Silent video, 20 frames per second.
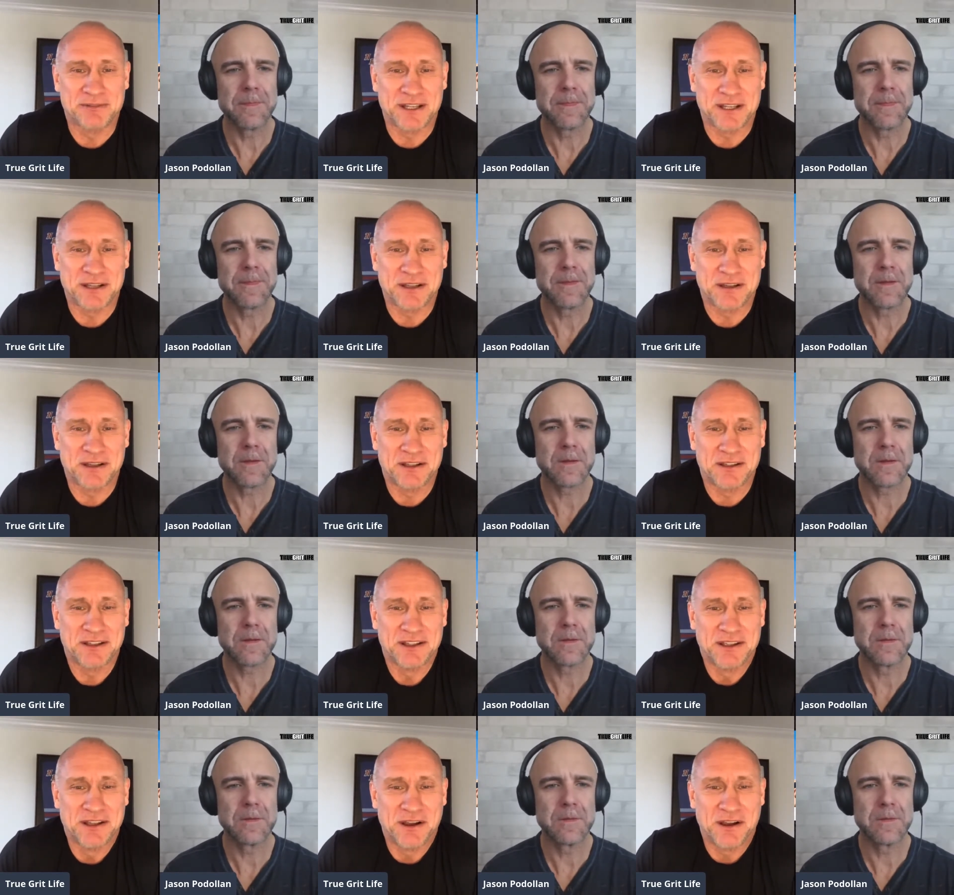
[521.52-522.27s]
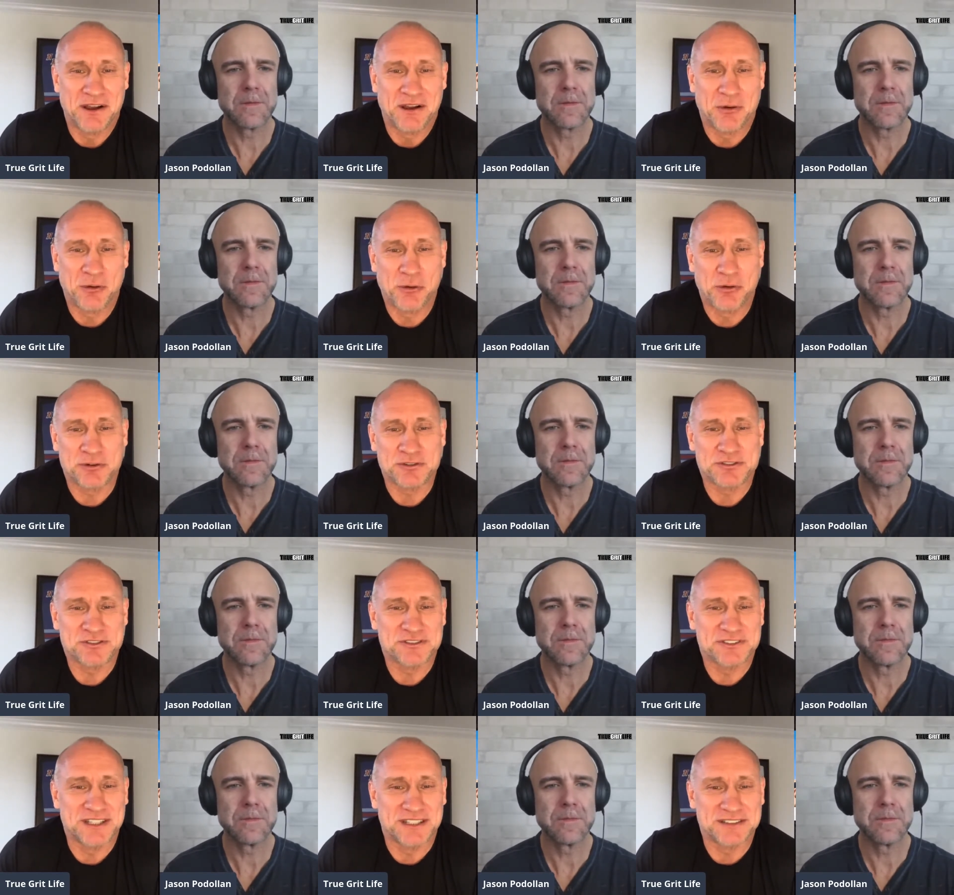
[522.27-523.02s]
Speaker 1: like a, a
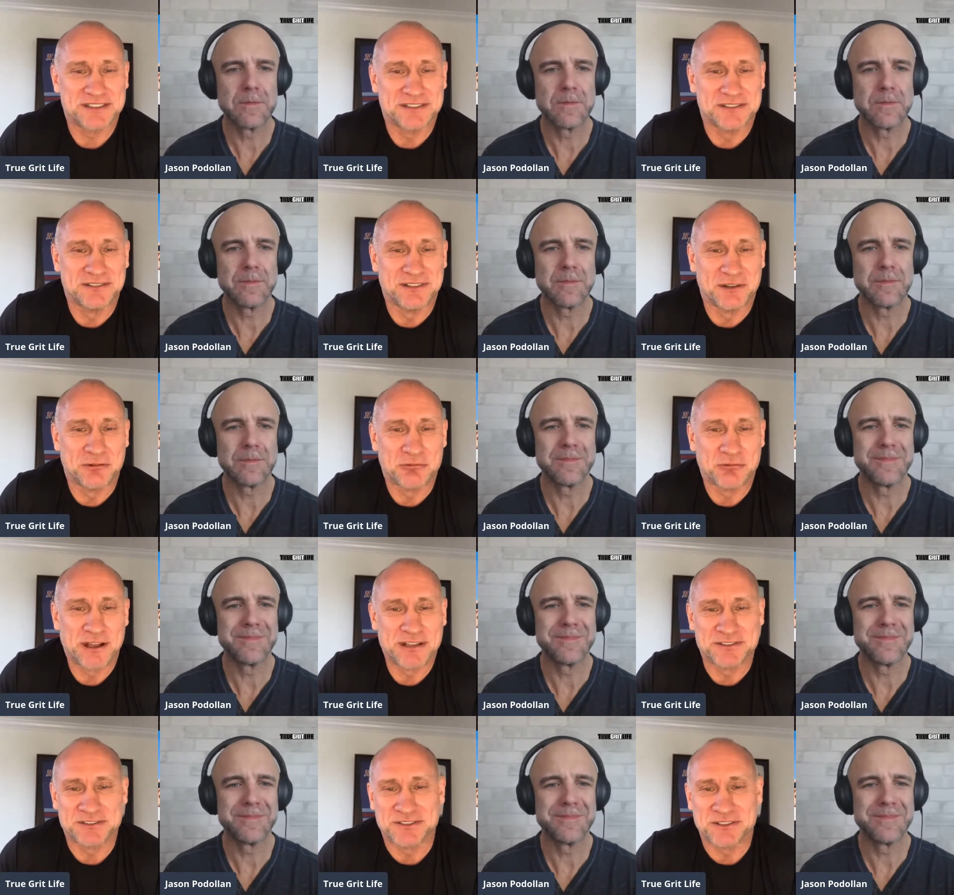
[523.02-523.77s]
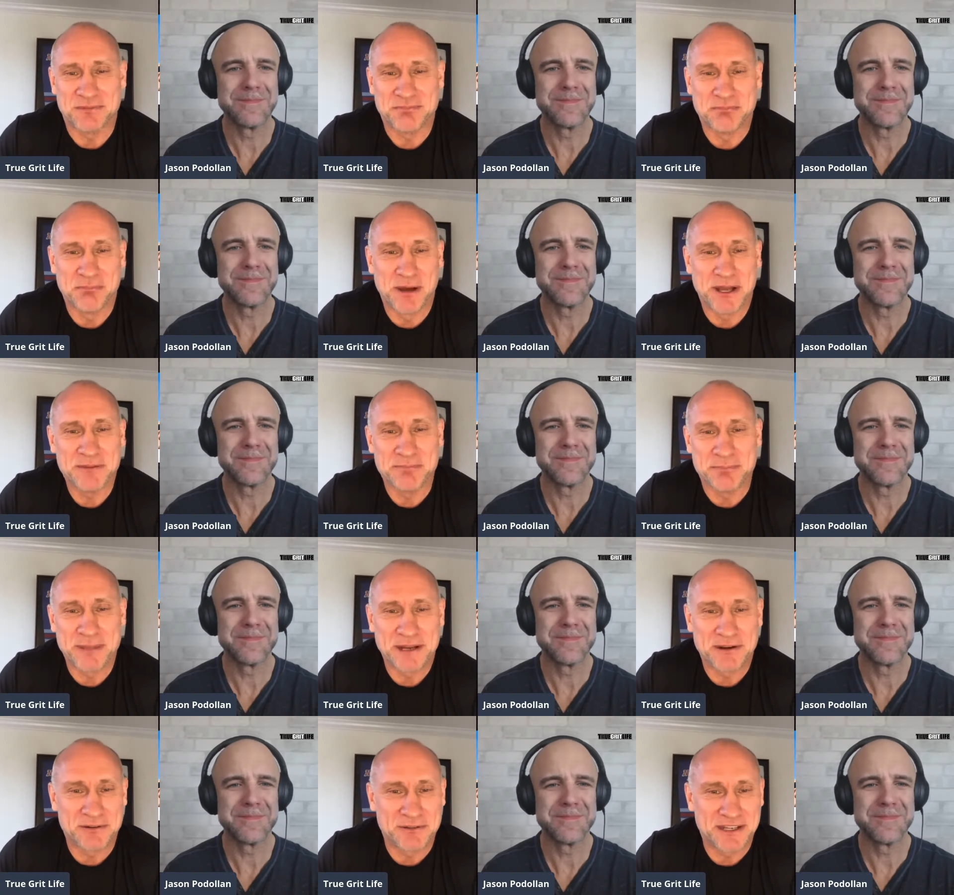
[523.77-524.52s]
horse that you know runs in the mud
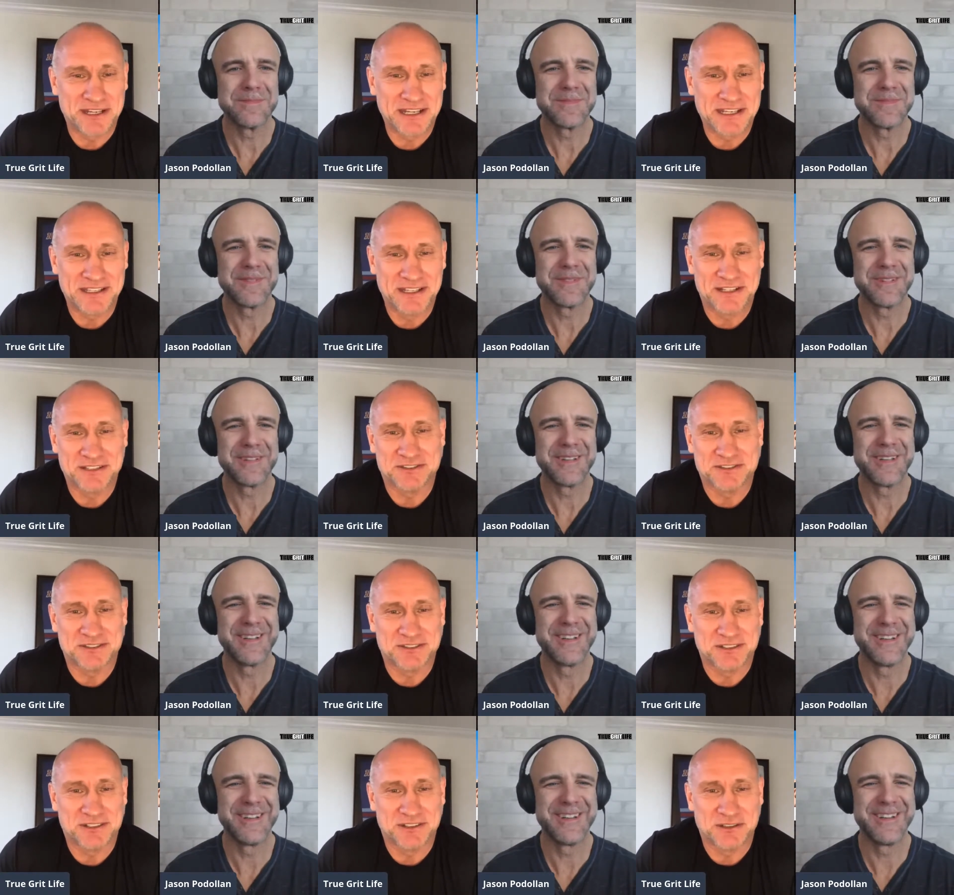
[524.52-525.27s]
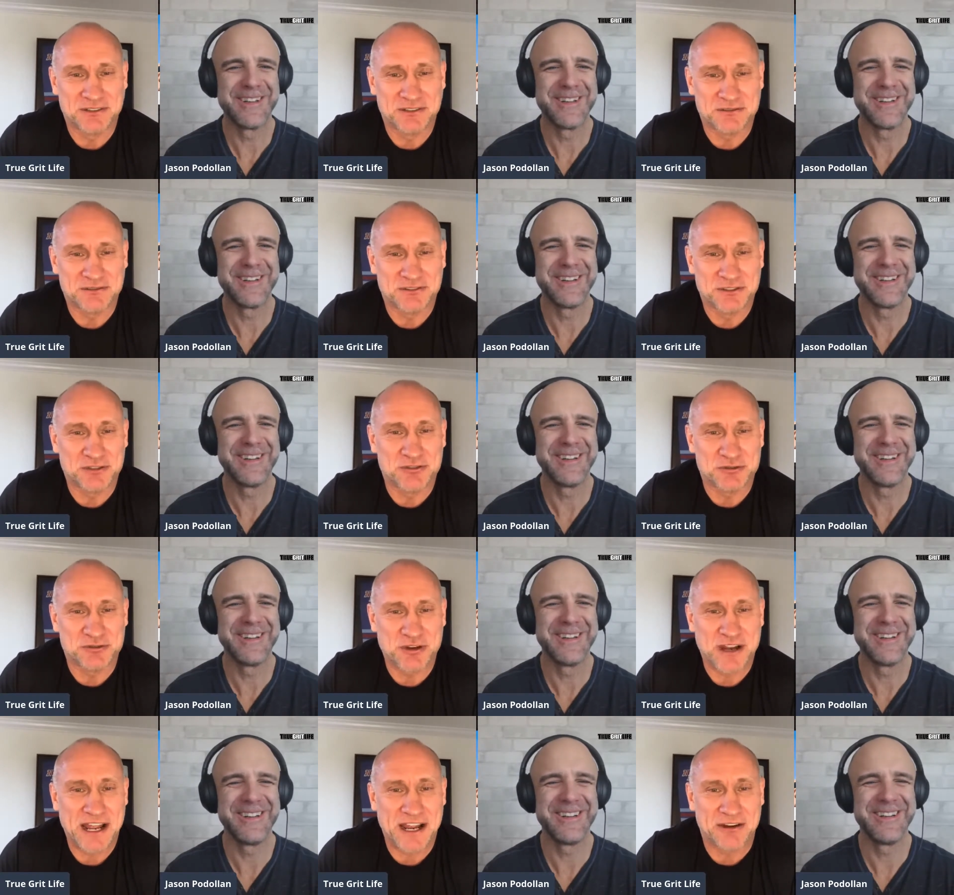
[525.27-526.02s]
better than he does you know, get
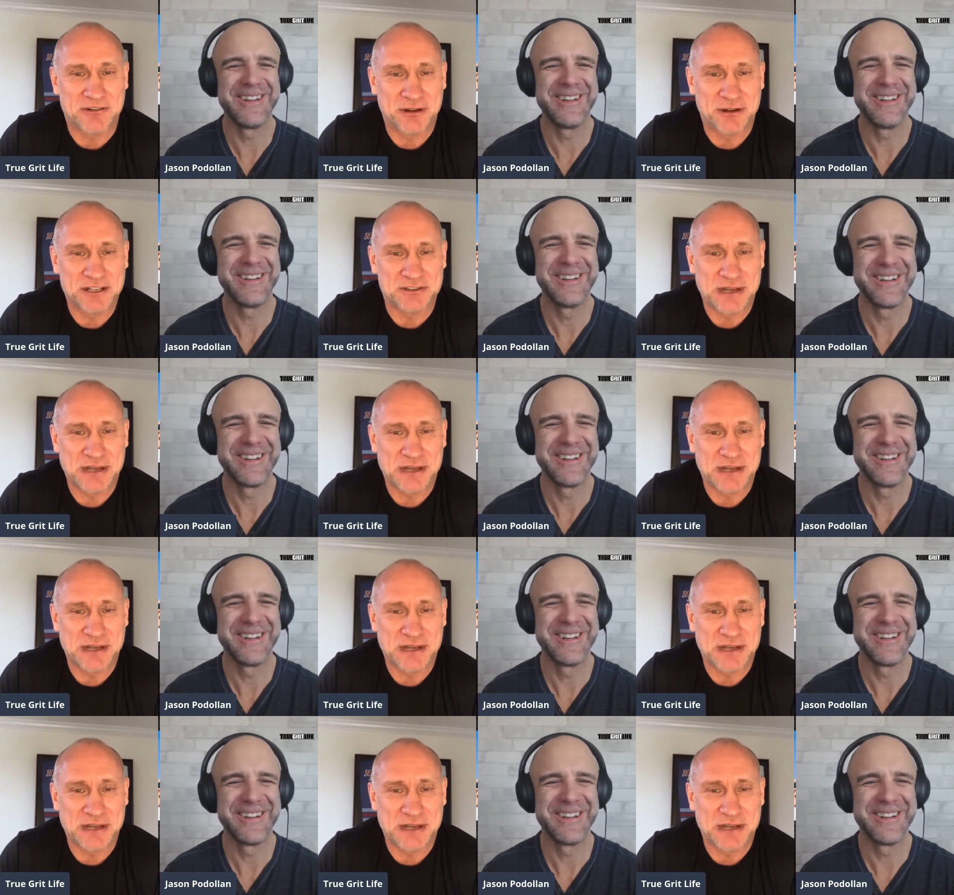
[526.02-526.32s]
track, right?